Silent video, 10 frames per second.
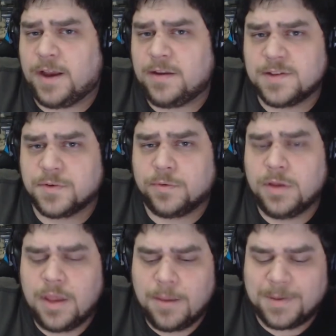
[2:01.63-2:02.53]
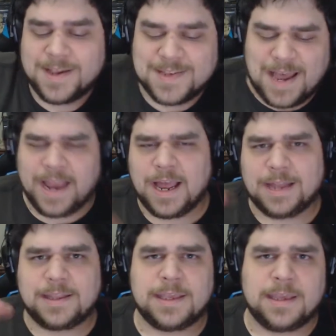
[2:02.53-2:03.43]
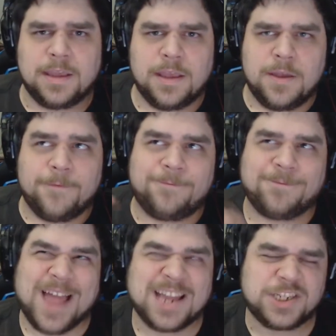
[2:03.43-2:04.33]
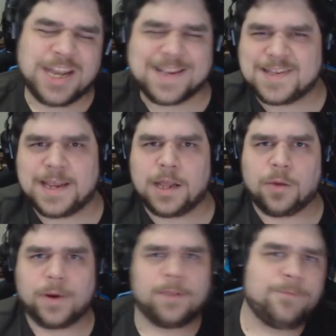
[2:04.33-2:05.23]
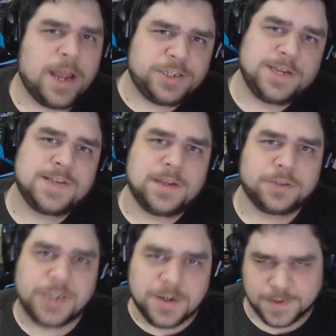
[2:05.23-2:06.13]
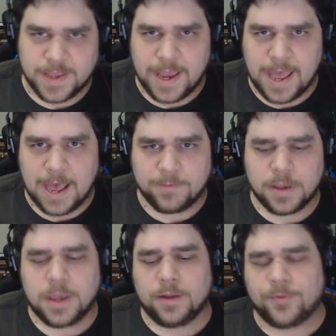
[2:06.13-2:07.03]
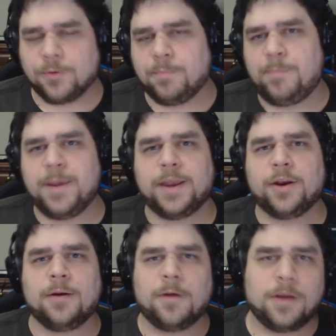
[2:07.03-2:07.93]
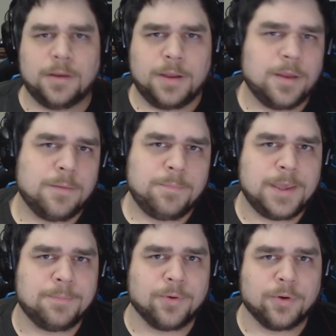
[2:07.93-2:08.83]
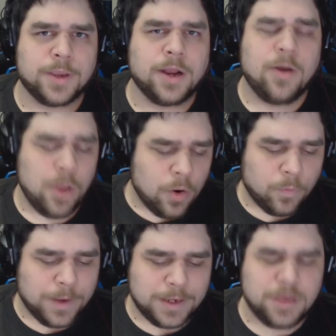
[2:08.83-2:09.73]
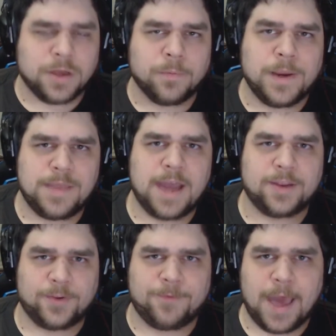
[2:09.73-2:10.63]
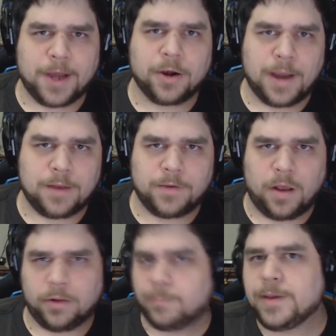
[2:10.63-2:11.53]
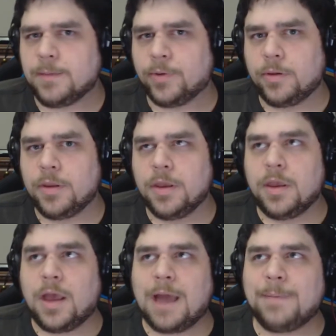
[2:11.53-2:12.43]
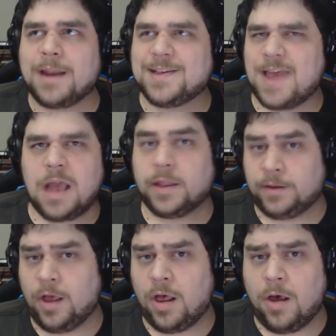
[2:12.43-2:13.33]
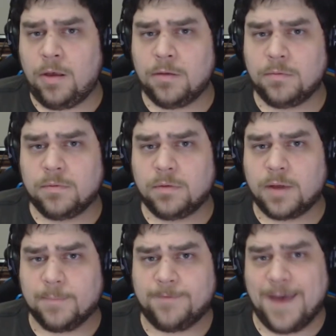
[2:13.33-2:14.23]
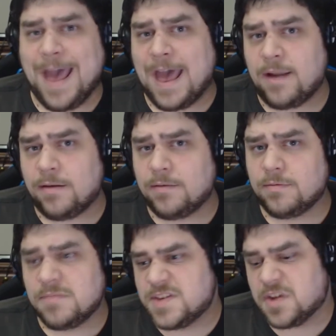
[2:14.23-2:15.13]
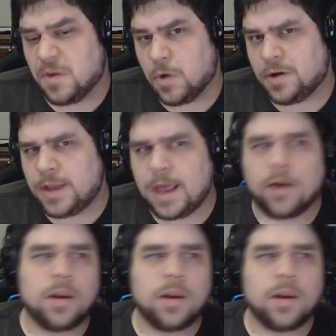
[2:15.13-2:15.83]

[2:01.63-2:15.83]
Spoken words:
That's cool. Because I got the Flash XL, one of the Flash XL chairs that they have. It's for bigger people. You could read that as fatter and taller people. I'm not exactly tall. So it worked out.